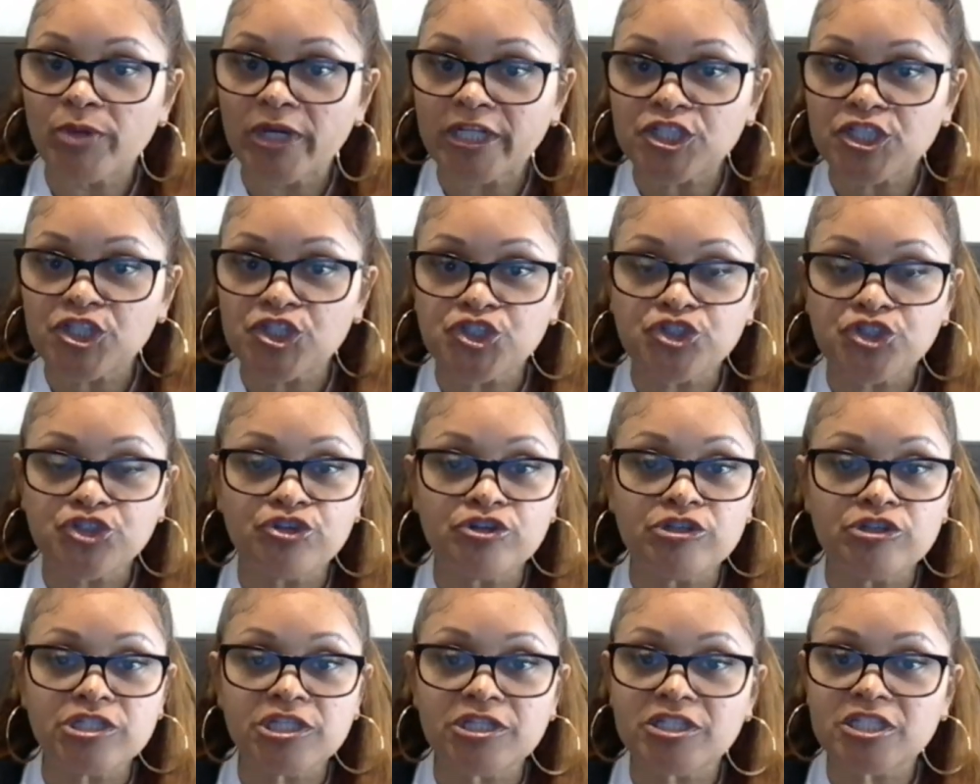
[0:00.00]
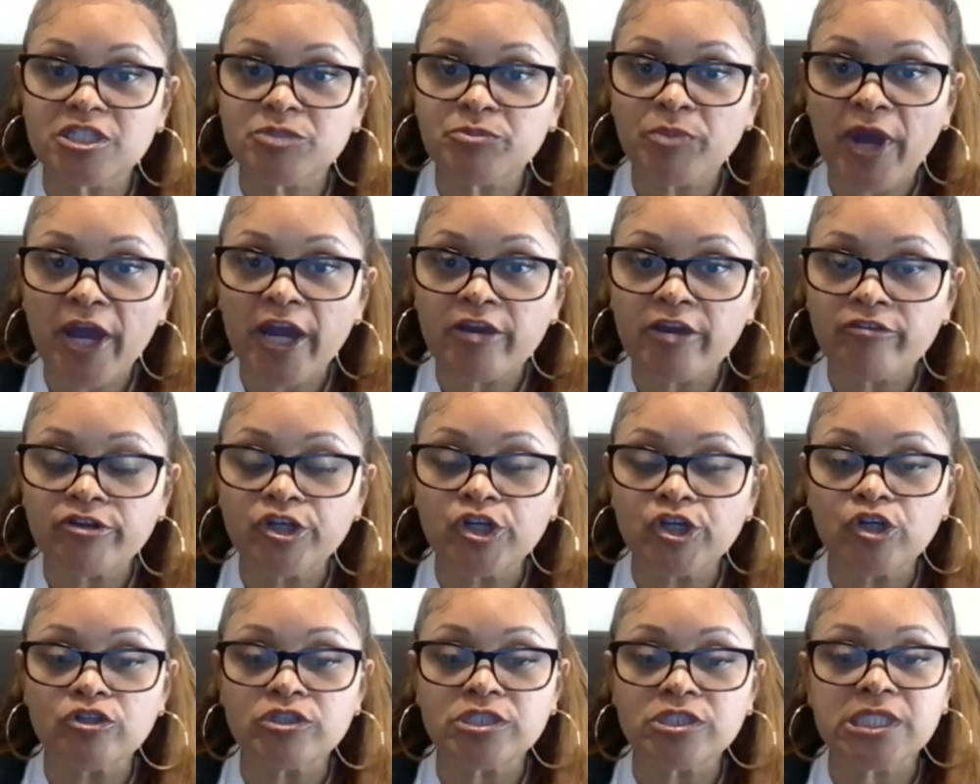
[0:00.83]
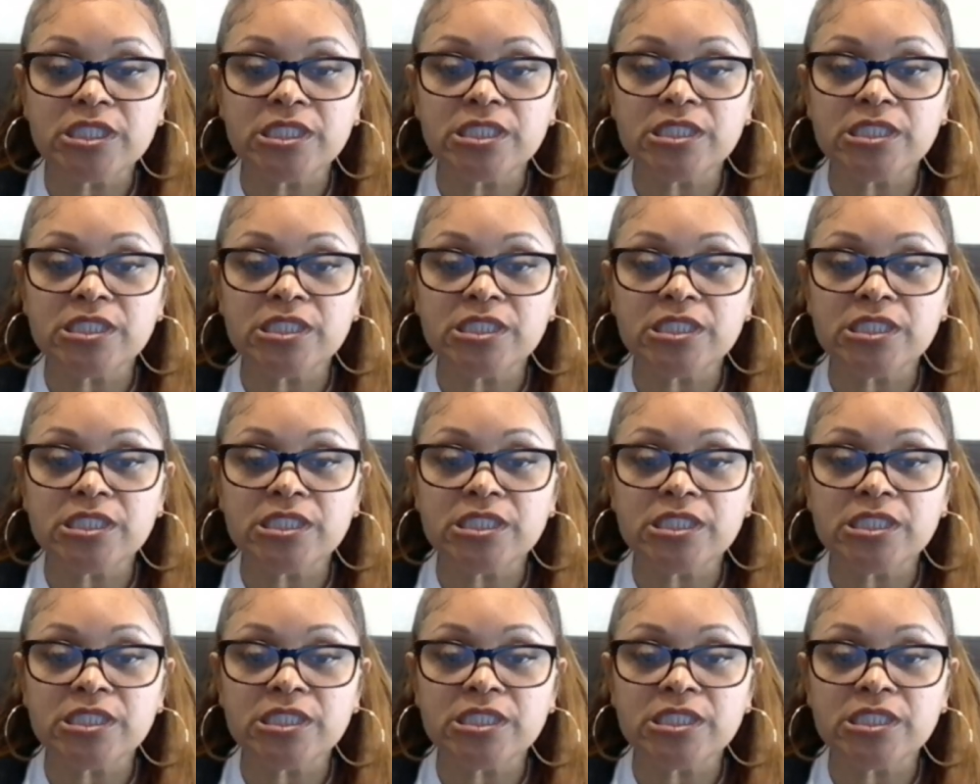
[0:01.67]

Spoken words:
nurse practitioners, and aspiring